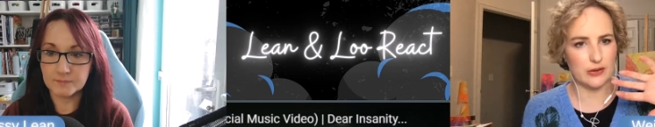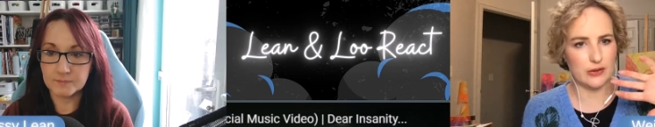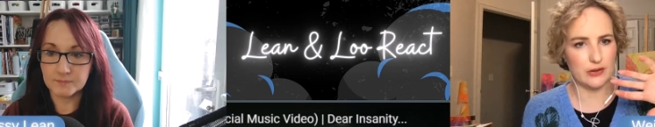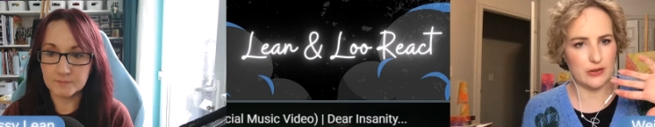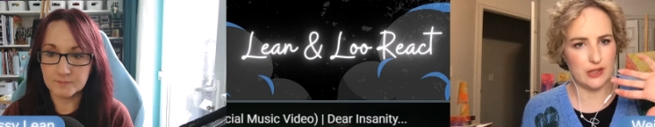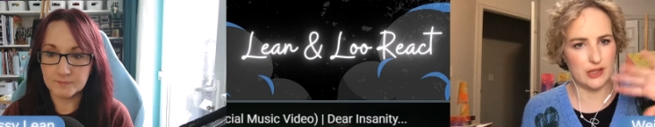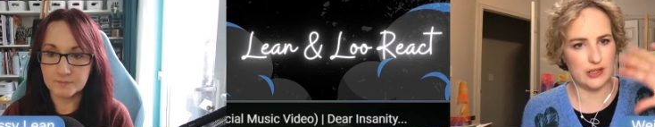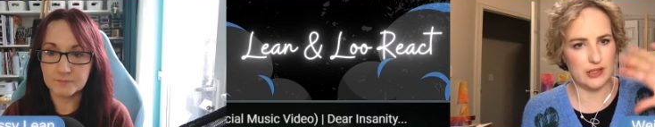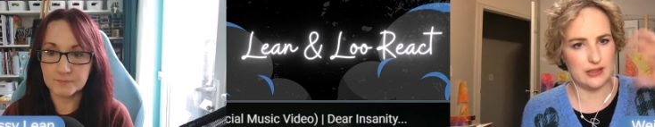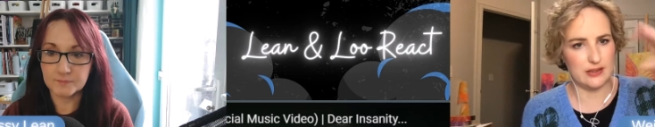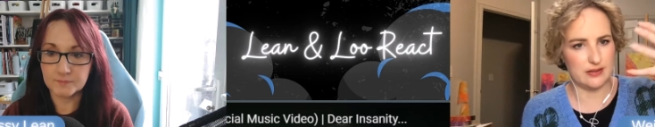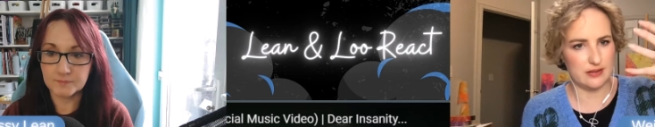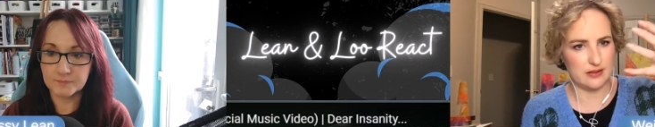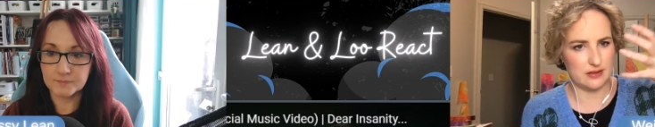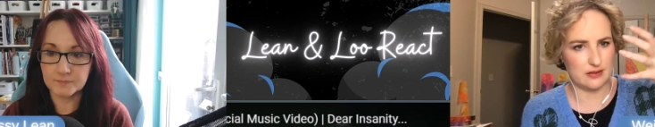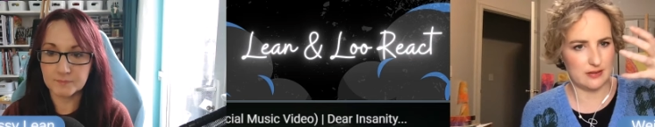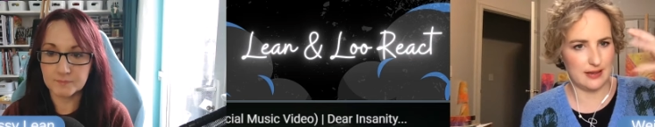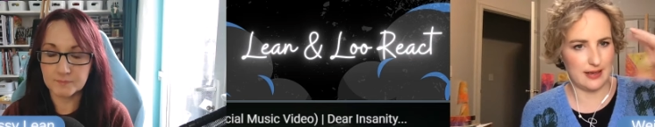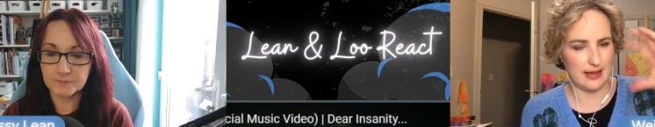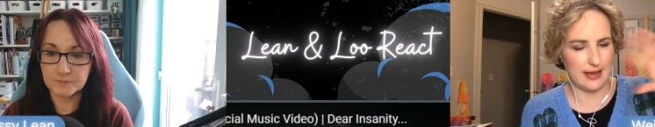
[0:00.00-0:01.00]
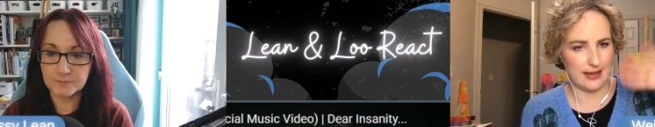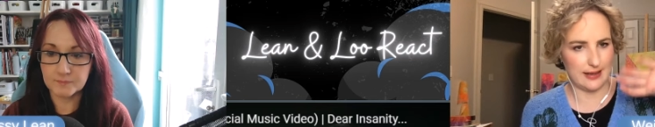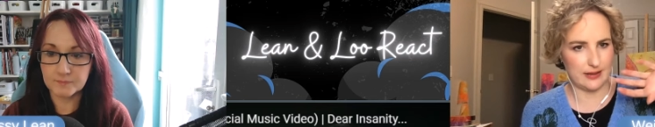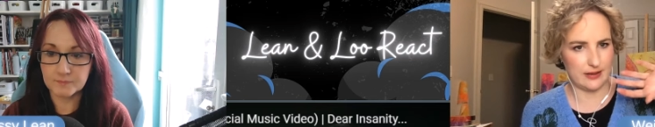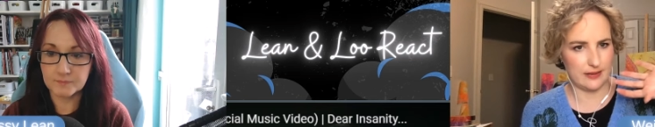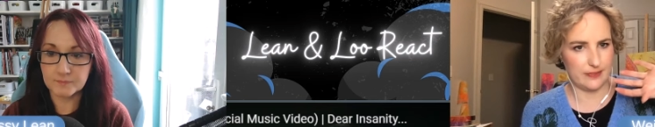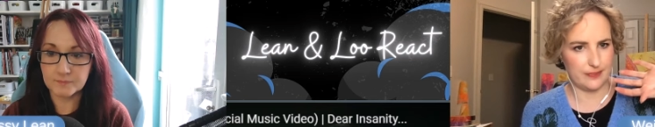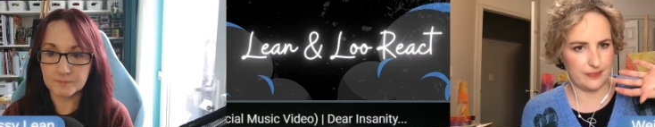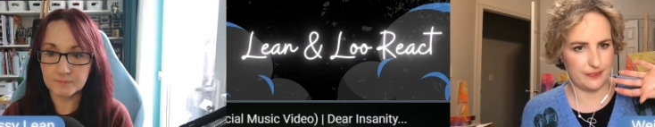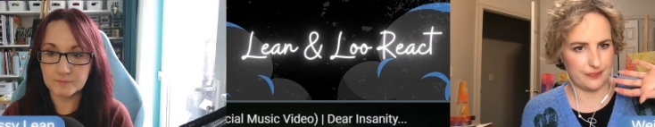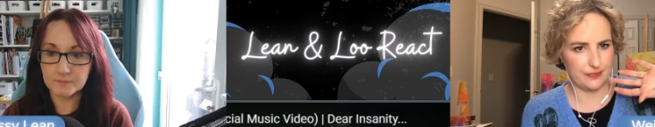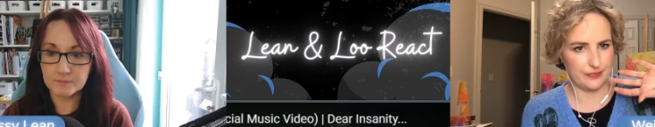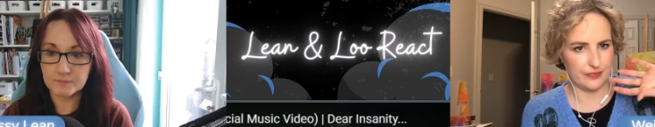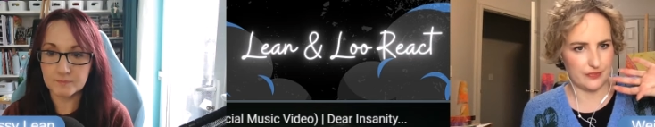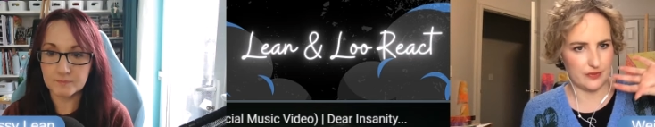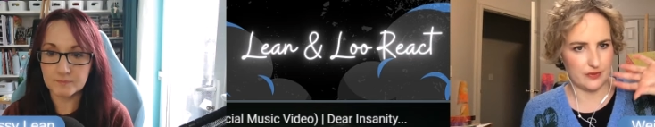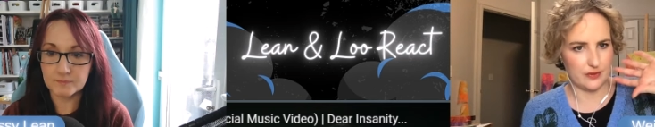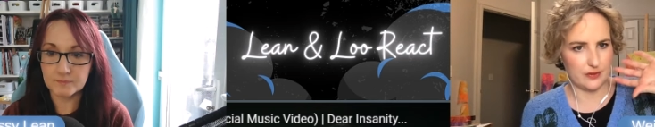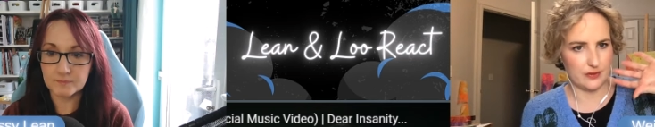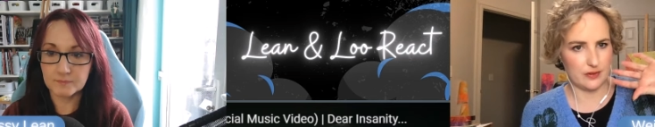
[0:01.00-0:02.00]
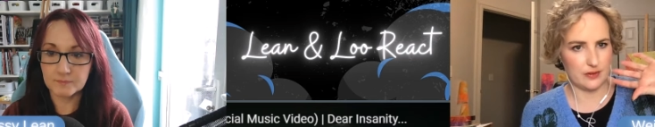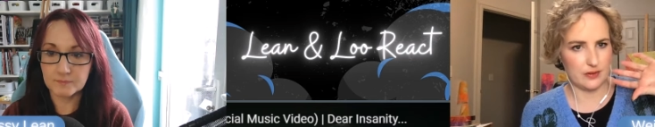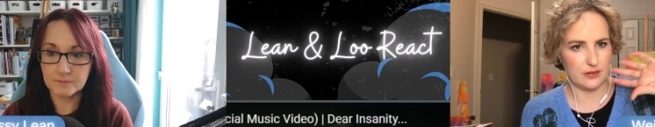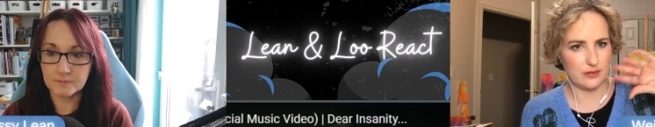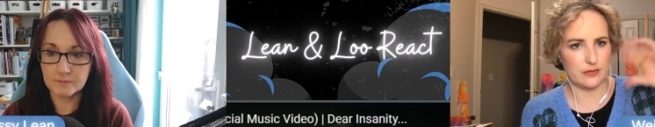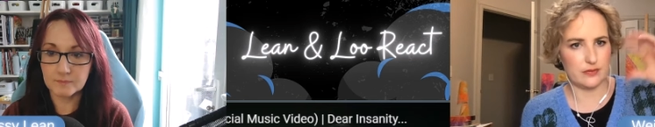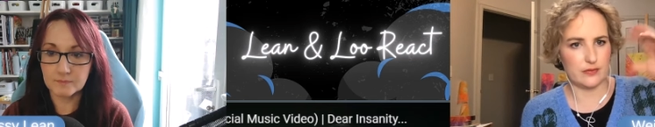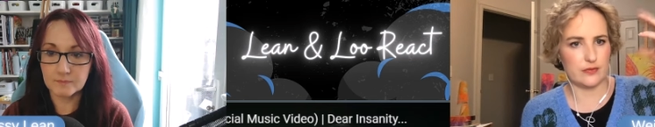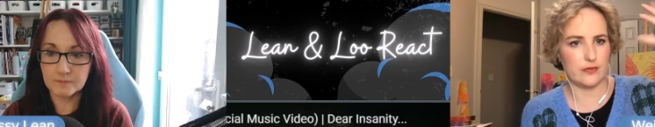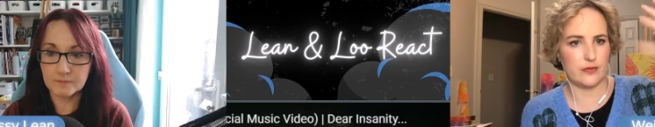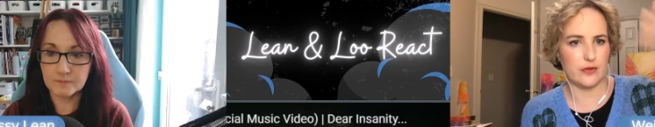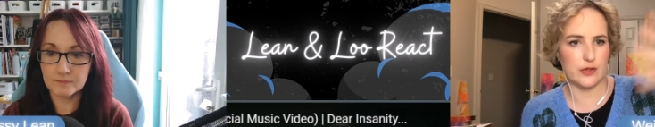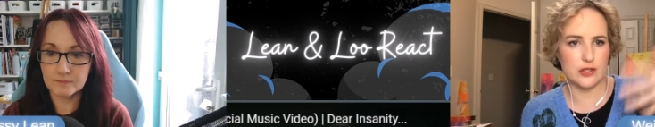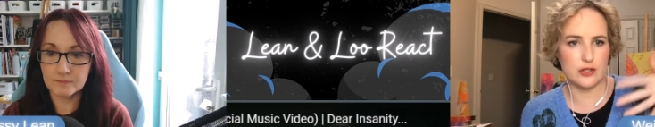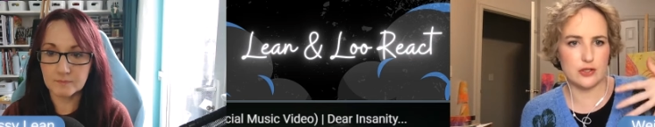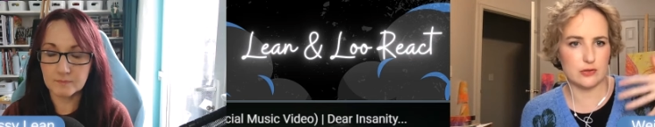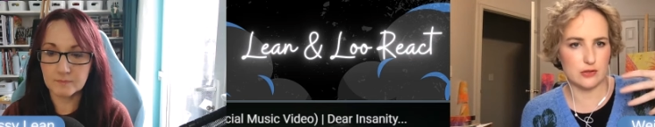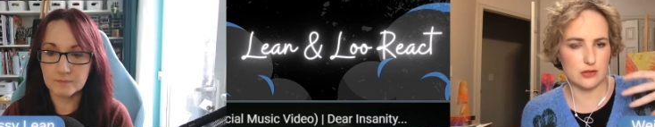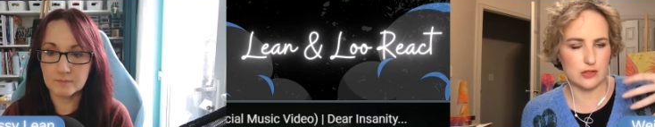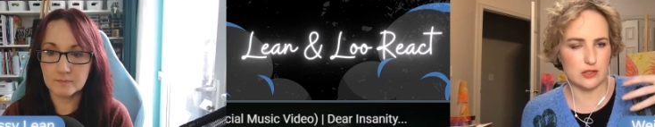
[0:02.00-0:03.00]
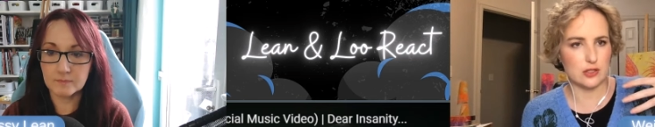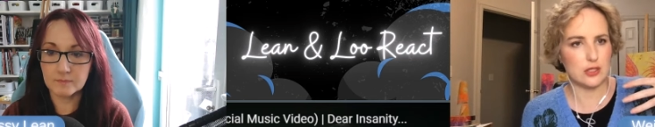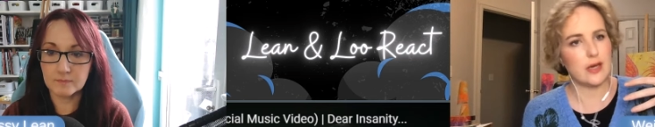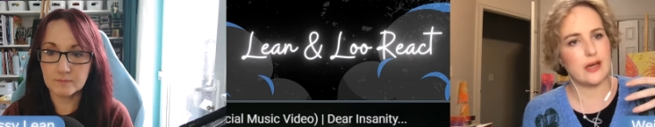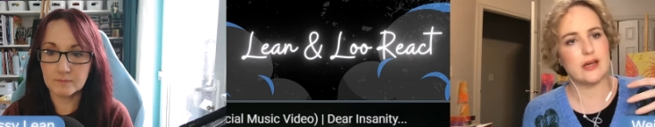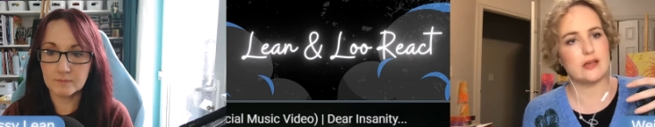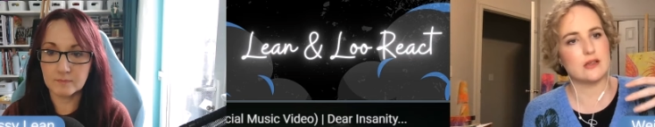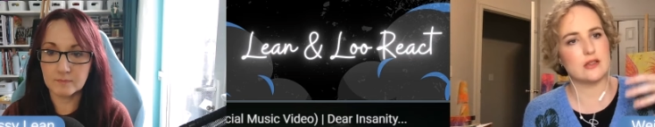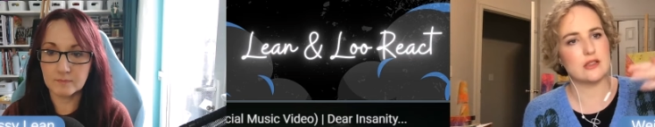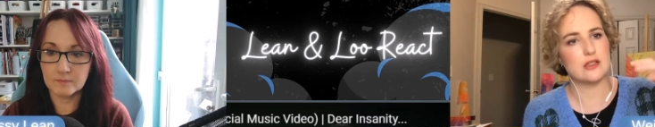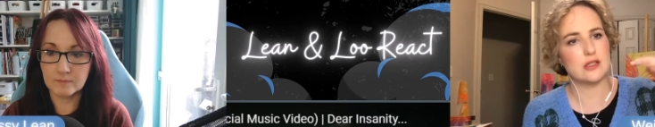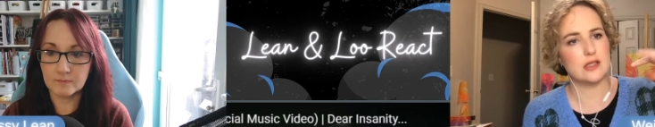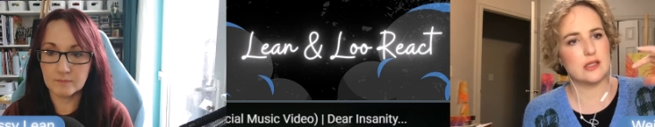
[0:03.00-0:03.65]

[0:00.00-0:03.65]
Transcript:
Speaker 1: he's like visuals changed.